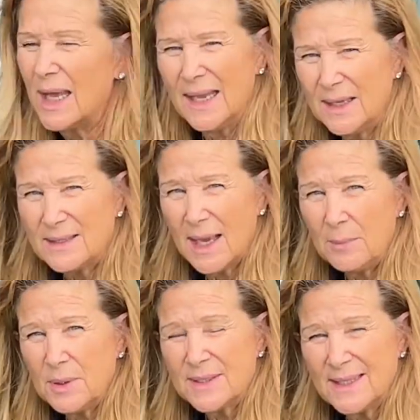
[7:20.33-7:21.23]
Anytime
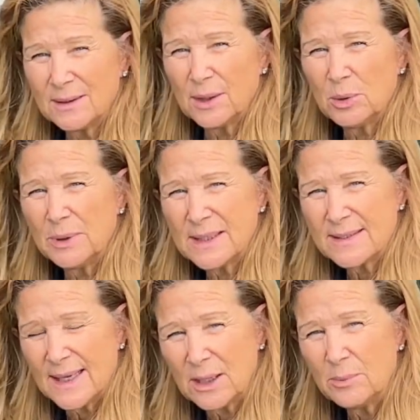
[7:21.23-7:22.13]
you see a little bit of
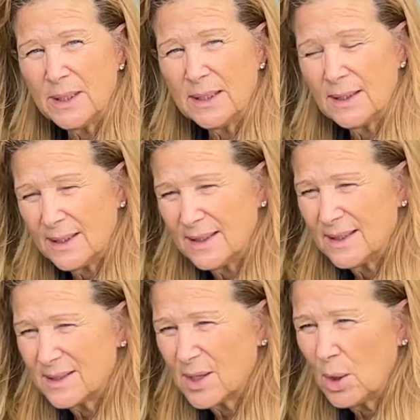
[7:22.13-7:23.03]
settlement, it
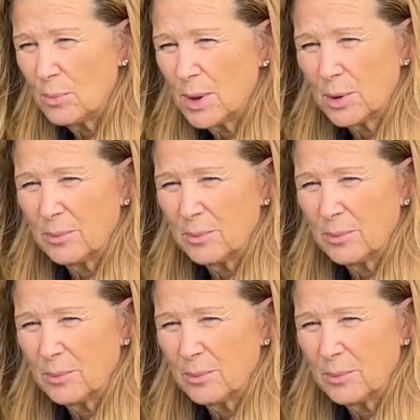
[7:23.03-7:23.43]
is homeowner